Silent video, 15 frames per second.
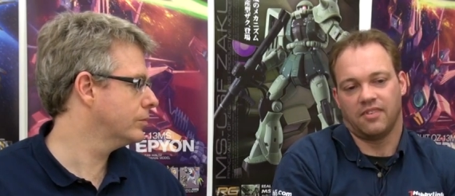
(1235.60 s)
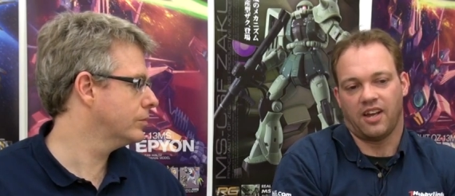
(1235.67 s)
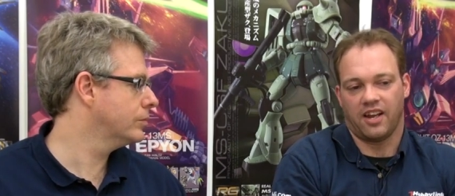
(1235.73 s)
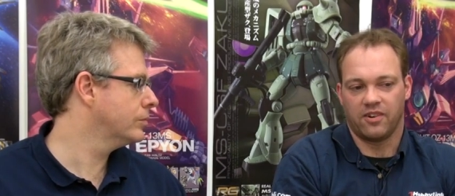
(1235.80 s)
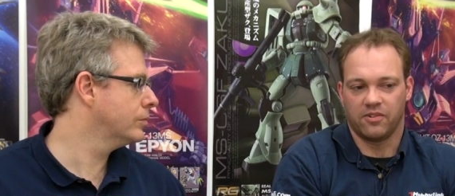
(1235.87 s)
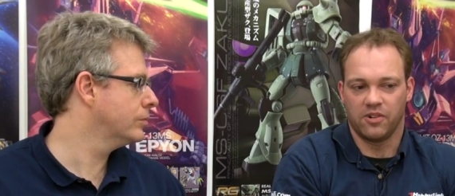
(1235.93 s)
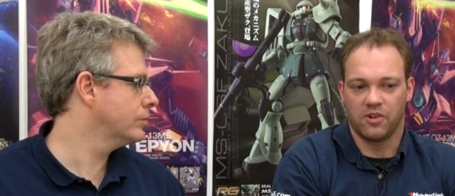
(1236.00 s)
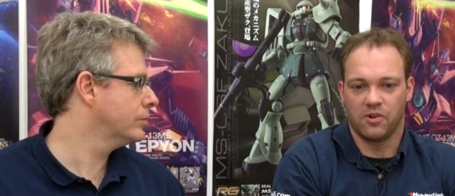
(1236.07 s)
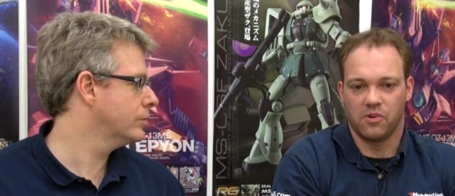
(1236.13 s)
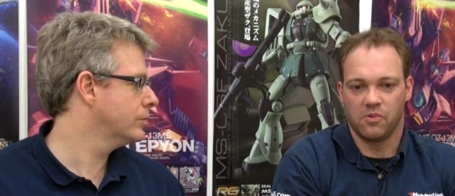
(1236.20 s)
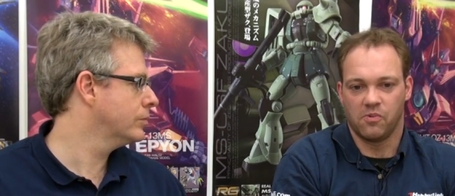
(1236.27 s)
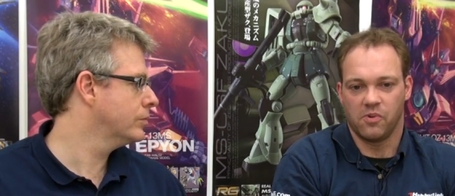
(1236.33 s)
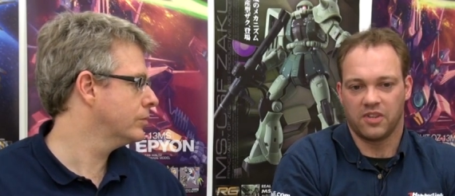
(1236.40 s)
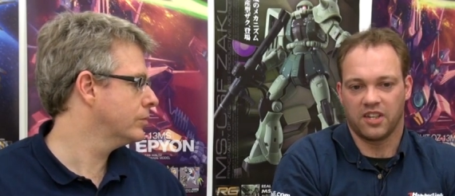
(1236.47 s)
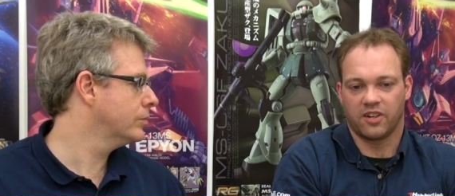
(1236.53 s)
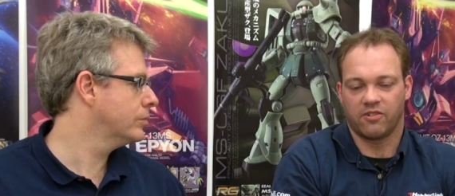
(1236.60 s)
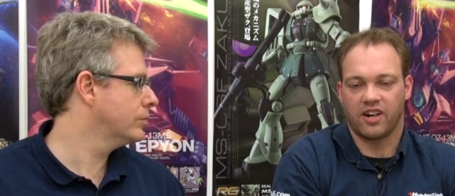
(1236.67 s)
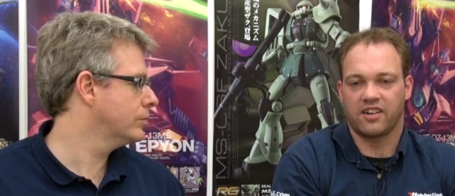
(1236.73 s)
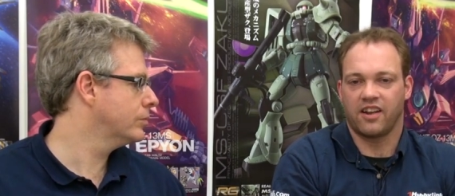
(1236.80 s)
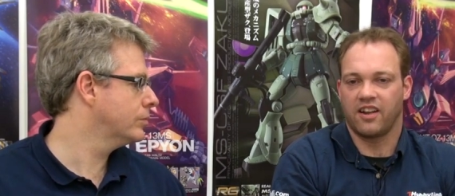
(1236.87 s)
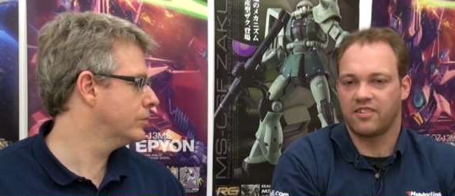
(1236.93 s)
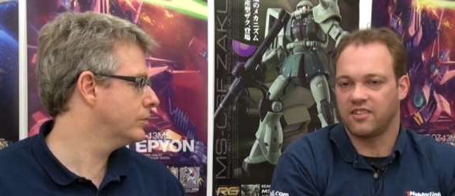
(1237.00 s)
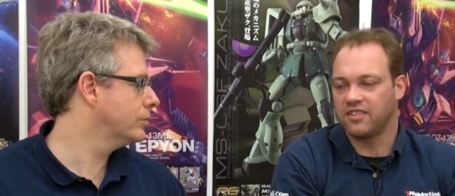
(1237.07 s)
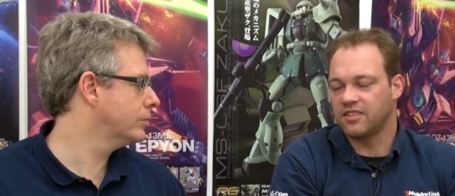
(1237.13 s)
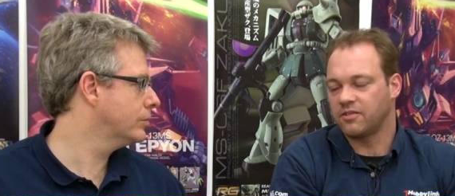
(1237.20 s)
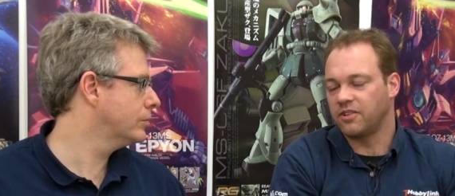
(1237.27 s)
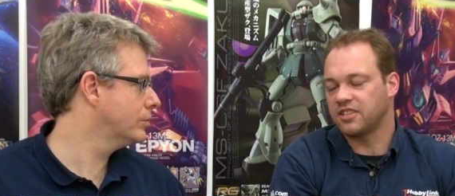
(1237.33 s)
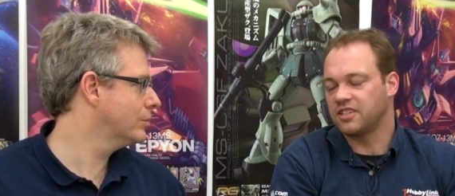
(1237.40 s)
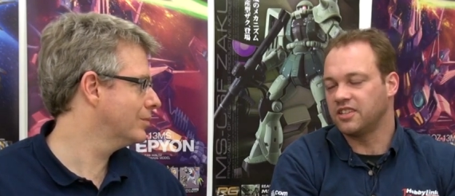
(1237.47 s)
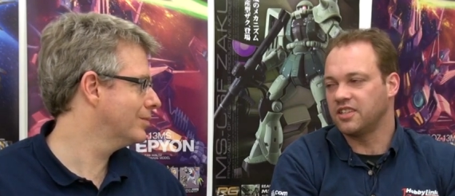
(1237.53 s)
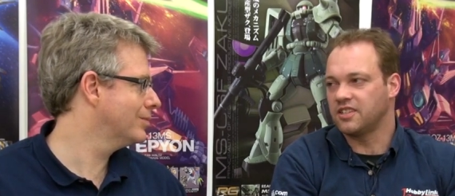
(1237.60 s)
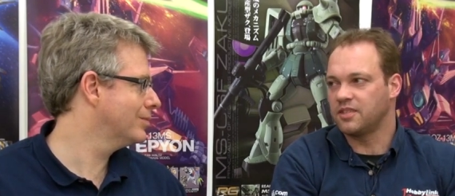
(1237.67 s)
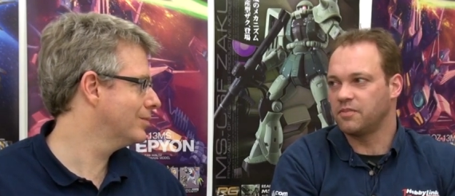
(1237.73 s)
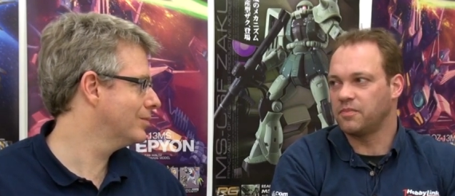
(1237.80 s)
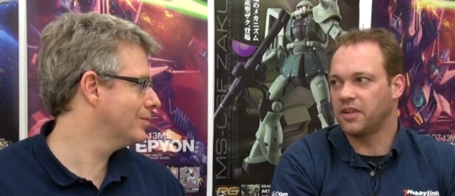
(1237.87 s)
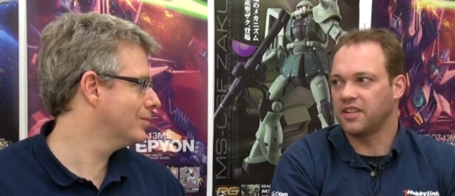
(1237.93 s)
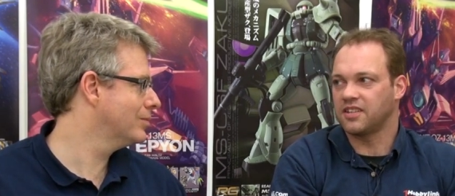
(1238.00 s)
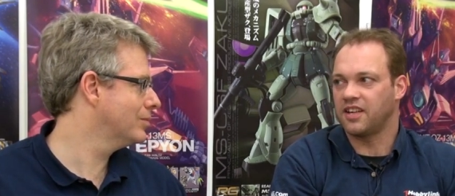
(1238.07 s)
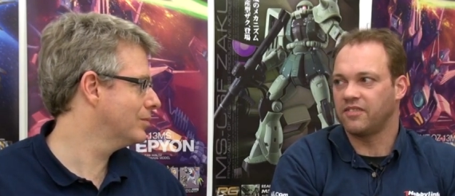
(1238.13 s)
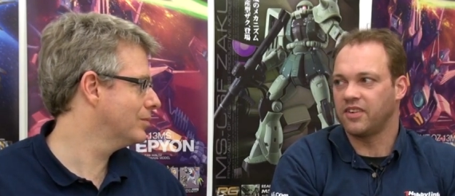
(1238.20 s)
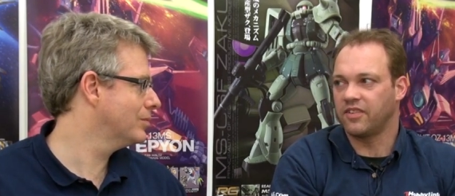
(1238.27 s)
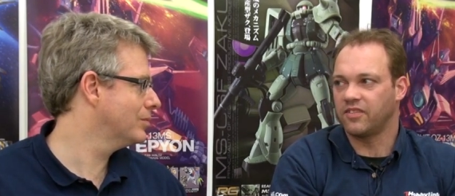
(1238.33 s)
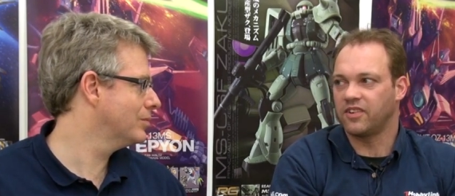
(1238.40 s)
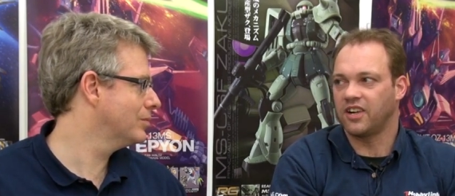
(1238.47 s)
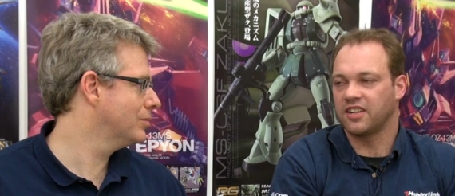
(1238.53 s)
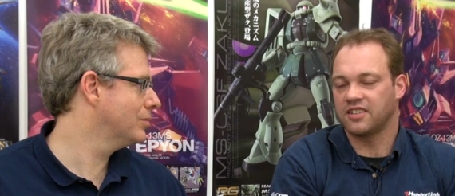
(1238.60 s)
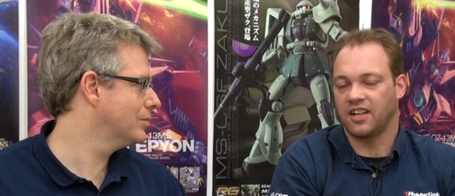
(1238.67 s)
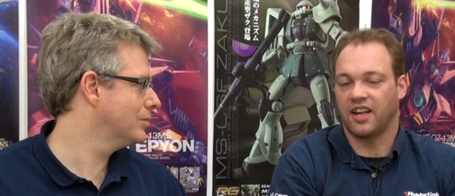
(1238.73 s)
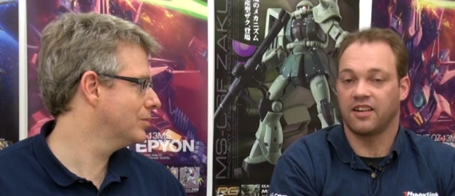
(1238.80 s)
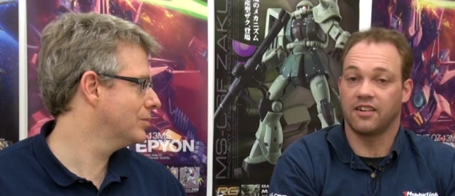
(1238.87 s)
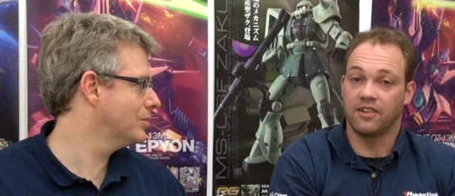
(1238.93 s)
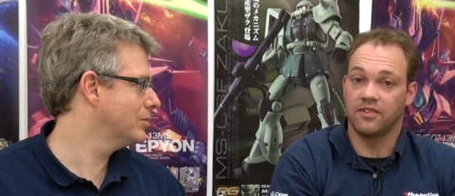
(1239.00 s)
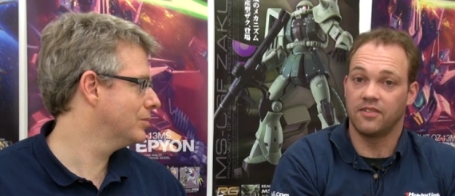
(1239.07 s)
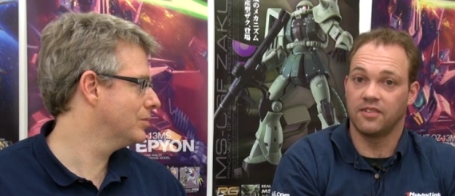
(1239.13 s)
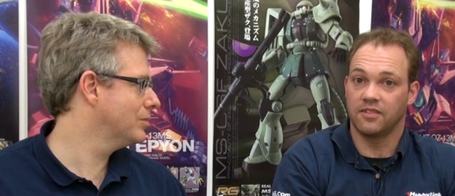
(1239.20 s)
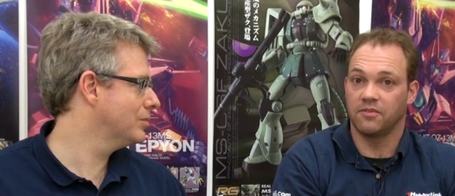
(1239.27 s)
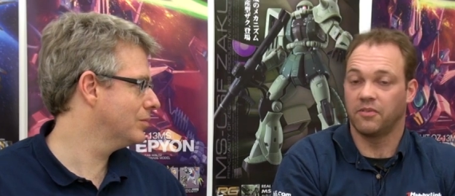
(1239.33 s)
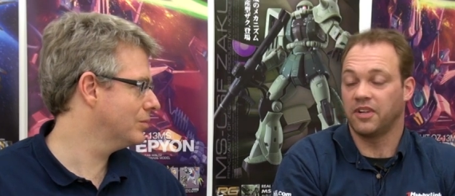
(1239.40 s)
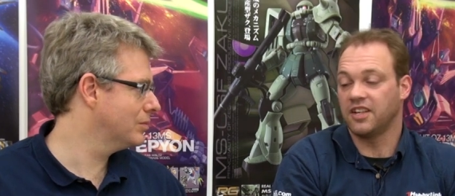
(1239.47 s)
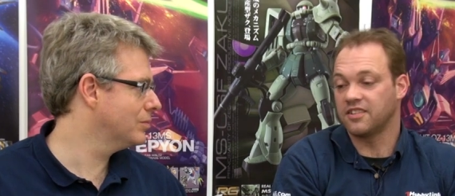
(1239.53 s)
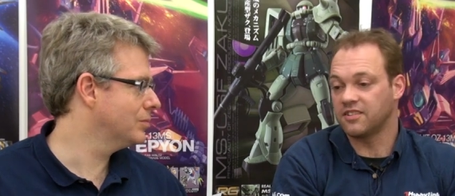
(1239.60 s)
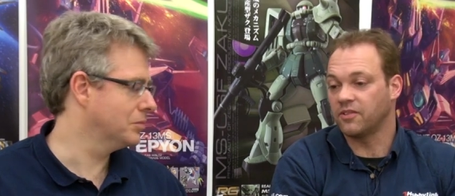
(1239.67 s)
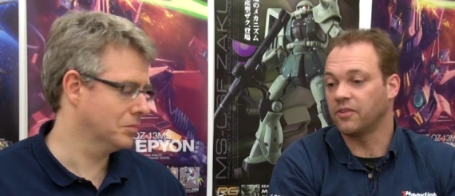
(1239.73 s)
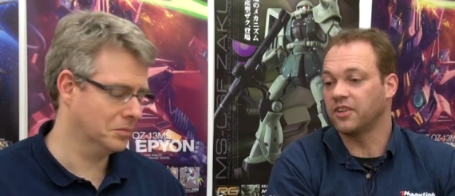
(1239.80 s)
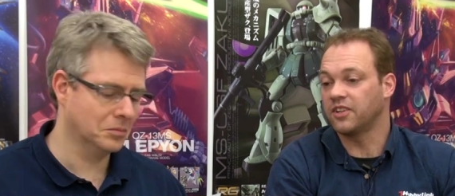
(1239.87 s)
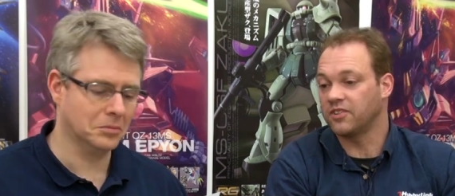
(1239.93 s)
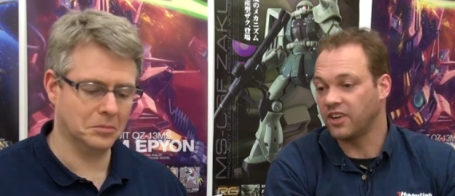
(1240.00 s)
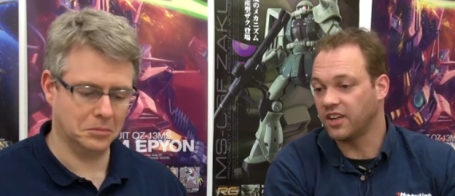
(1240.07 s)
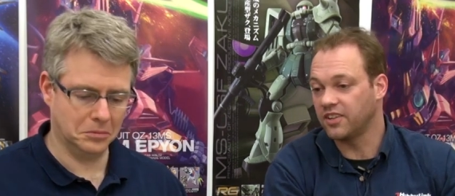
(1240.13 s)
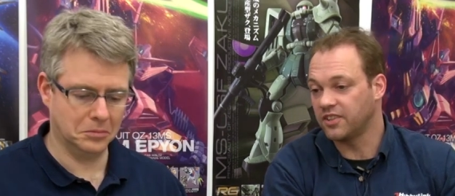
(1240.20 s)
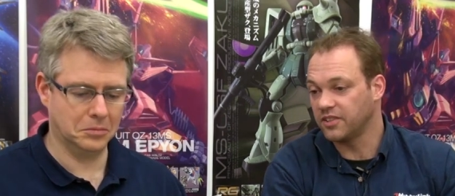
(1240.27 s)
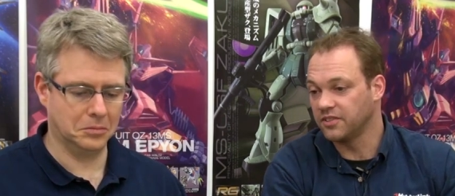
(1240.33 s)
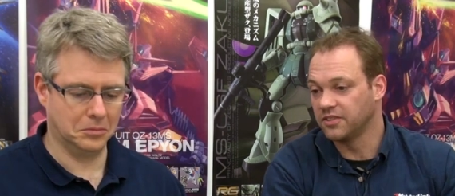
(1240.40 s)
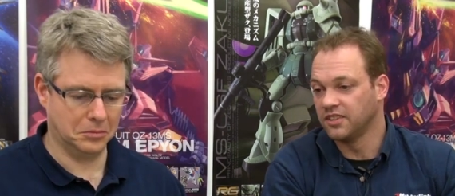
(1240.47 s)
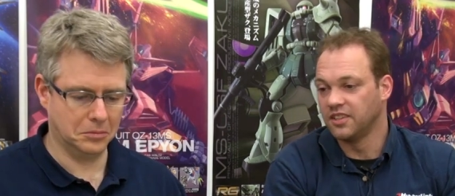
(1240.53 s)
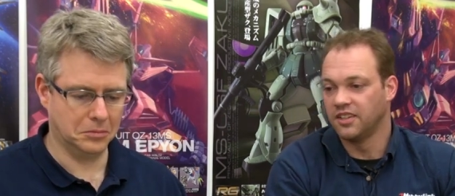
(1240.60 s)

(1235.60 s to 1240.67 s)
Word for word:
Speaker 1: I don't know what the correct answer to this question is, because I've never actually had to do what he's going to try and do.